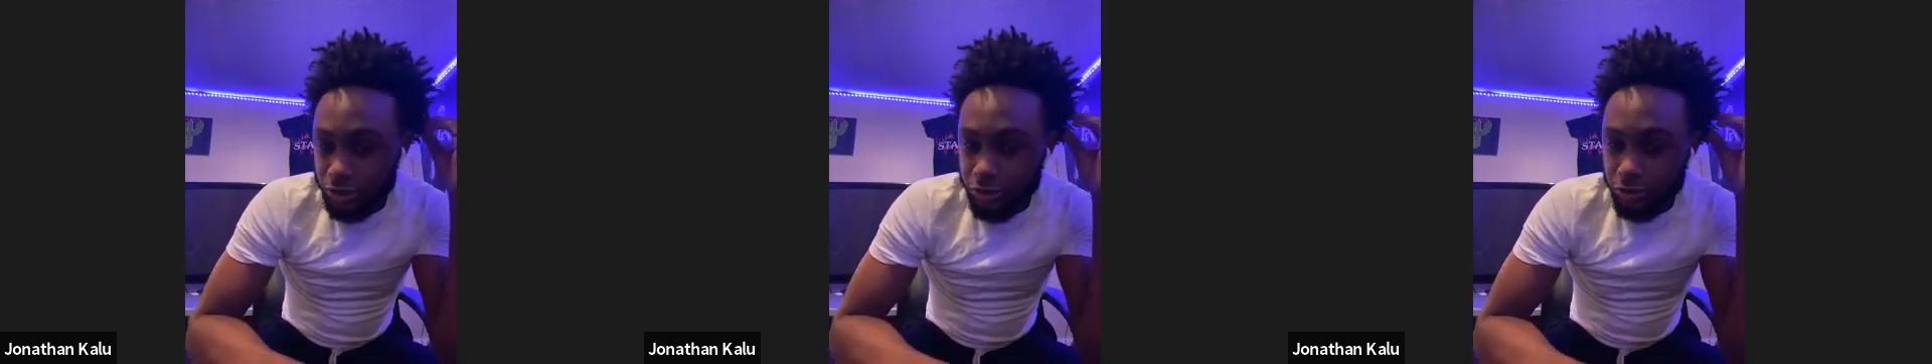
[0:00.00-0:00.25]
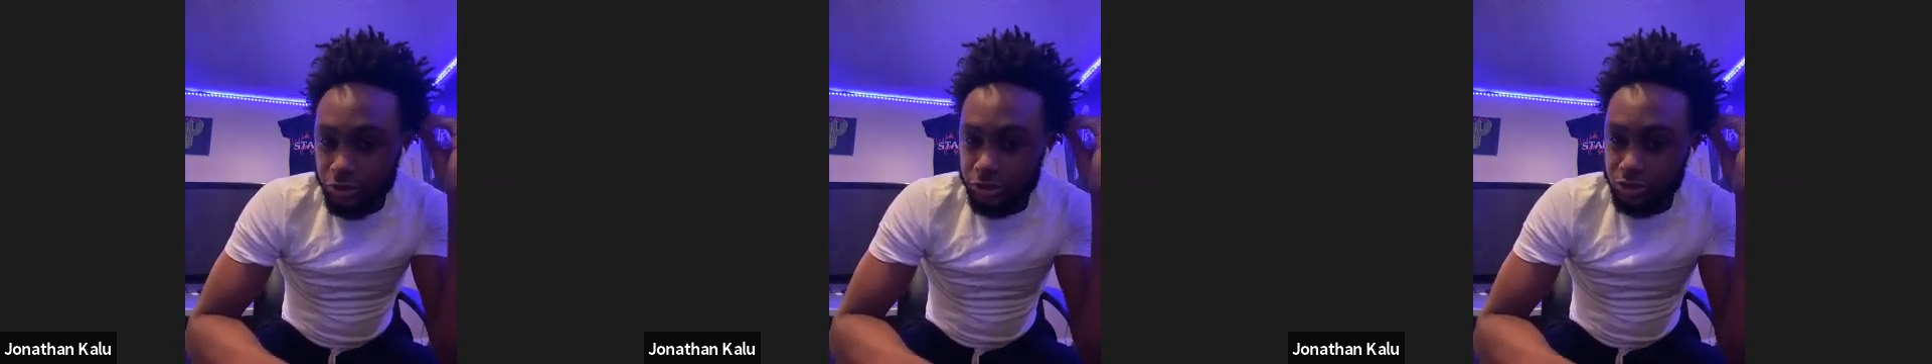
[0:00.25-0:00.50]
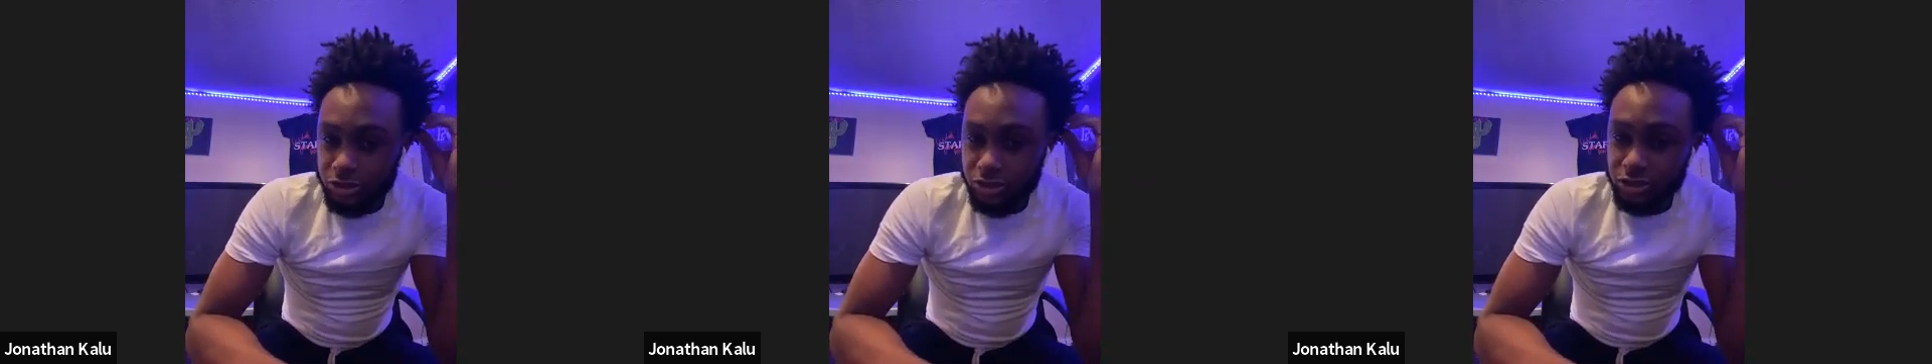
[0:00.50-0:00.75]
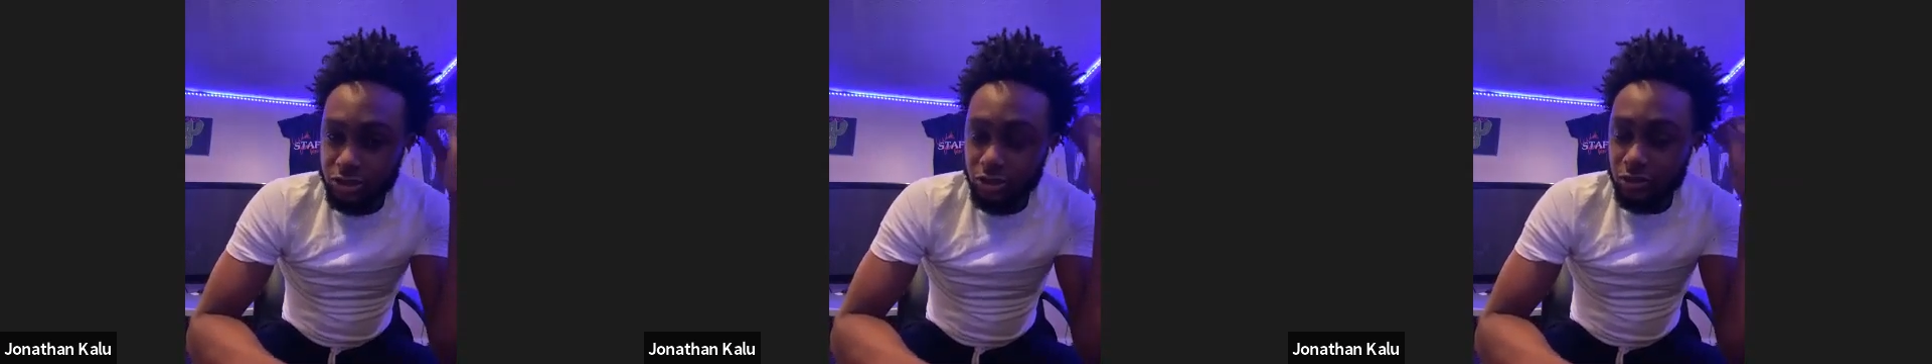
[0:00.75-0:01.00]
down the
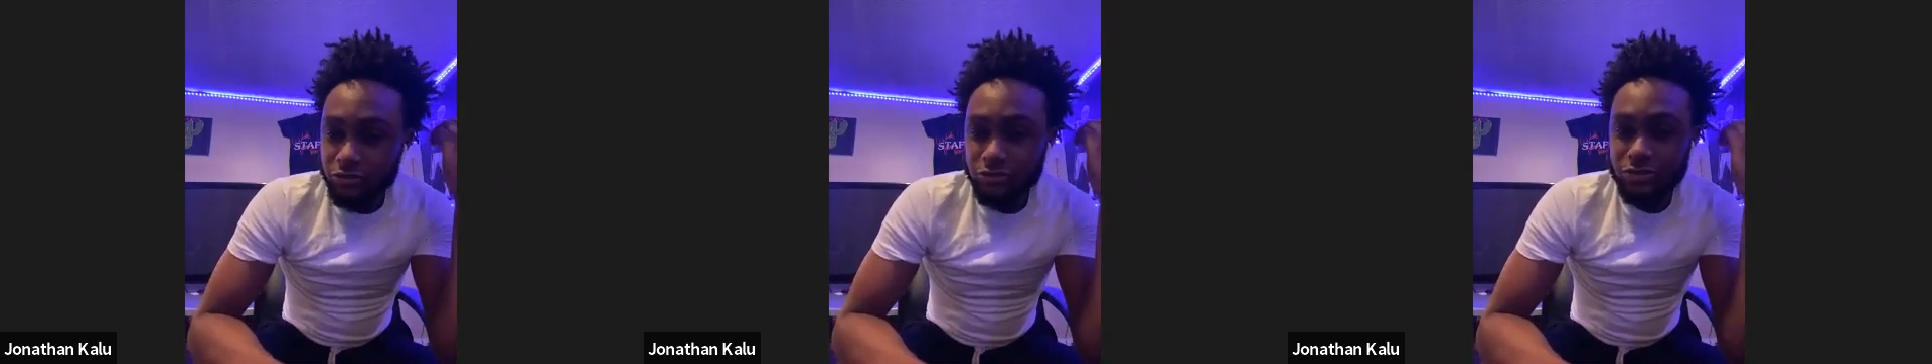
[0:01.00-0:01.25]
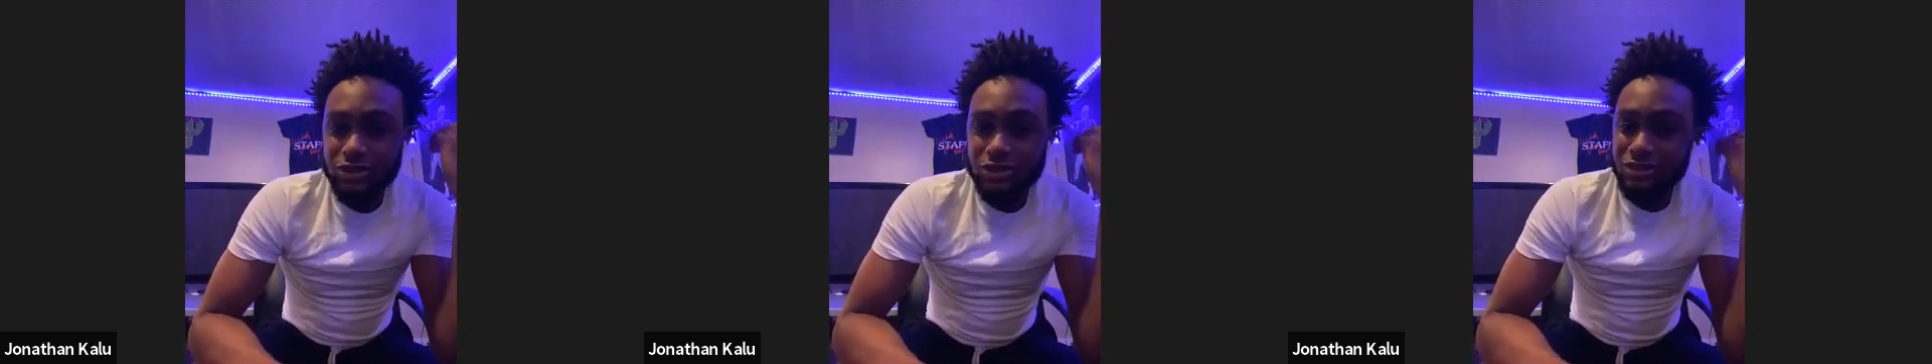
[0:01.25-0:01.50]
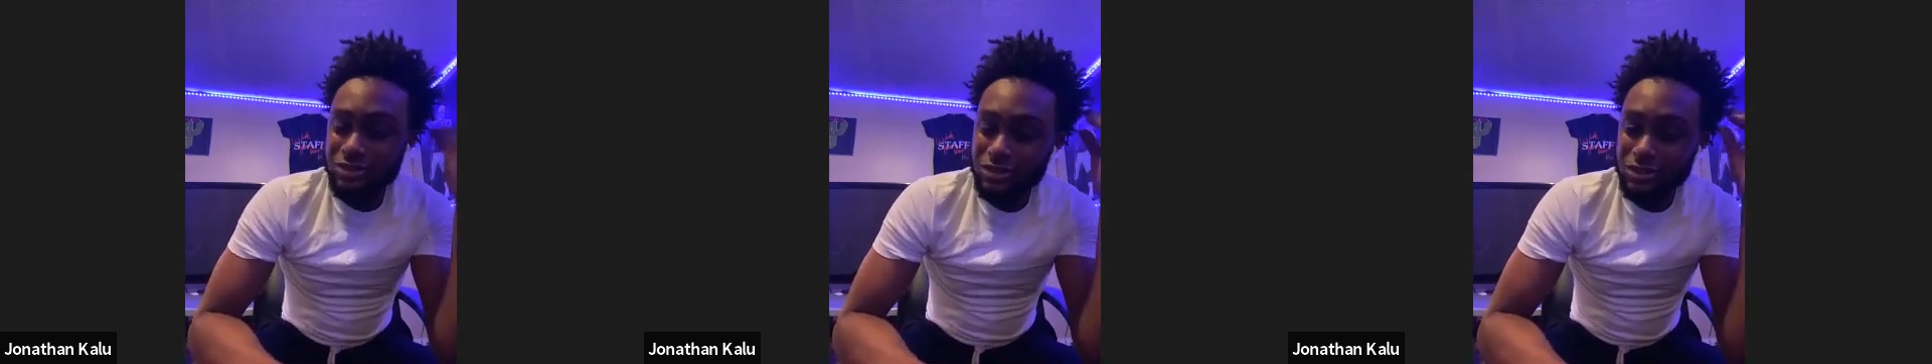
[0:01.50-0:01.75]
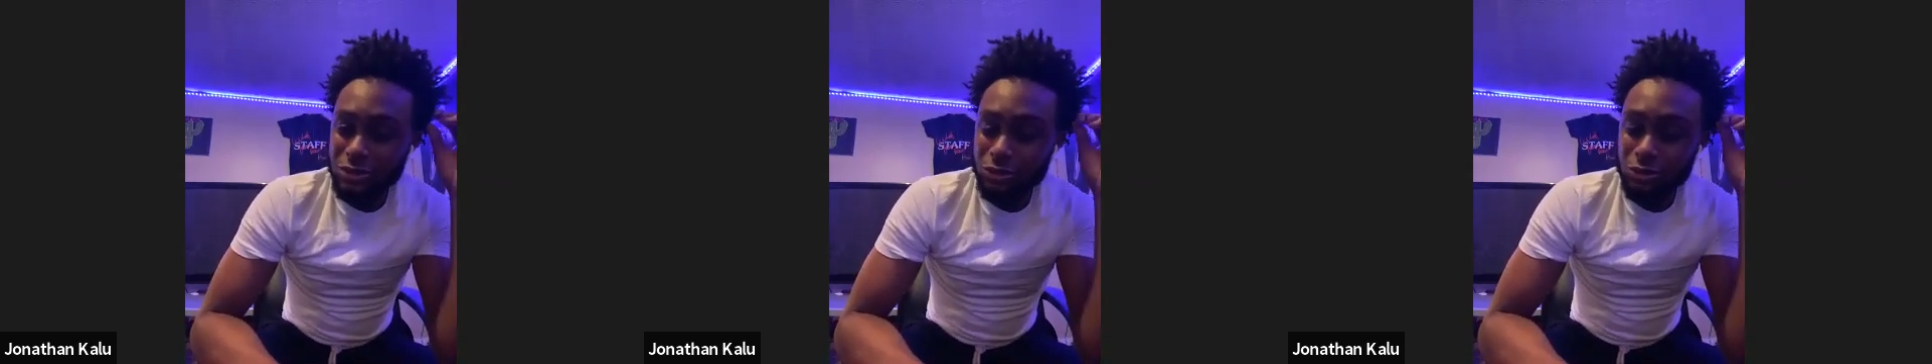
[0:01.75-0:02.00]
Suns' offense,
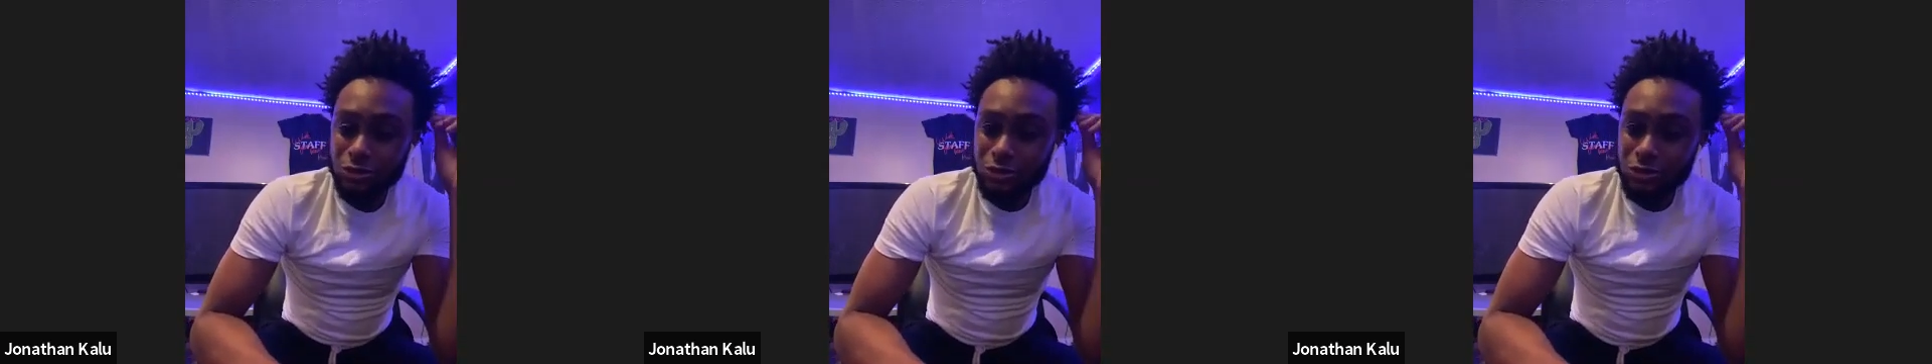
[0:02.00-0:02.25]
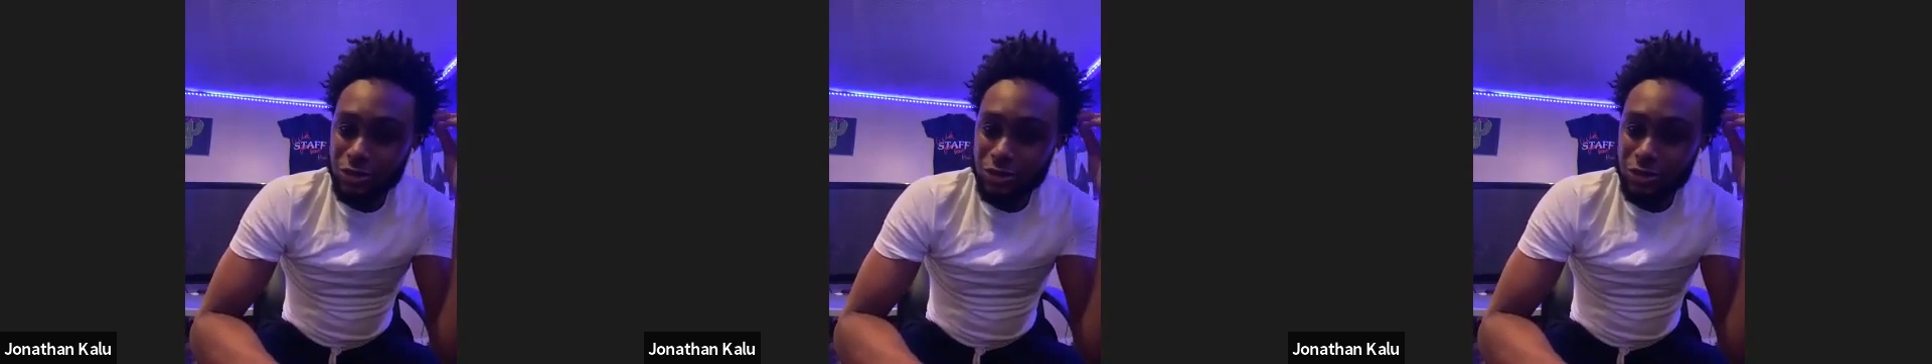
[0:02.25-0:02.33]
and so